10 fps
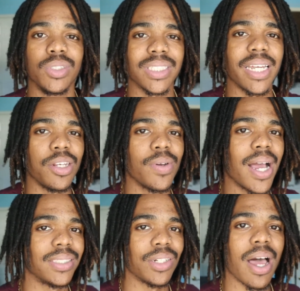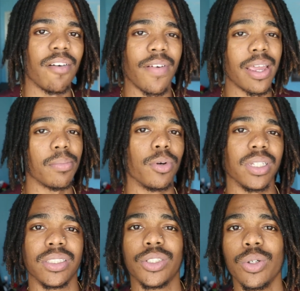so just letting you guys know how valuable
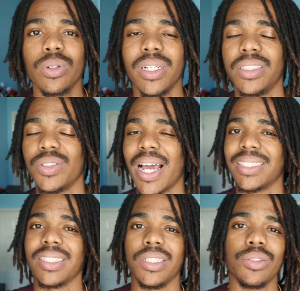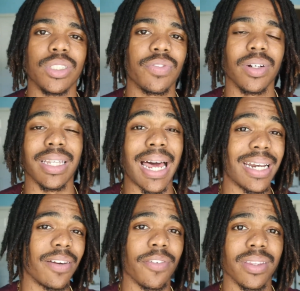this tool is. You guys can use this for a lot
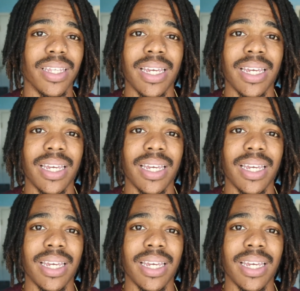of different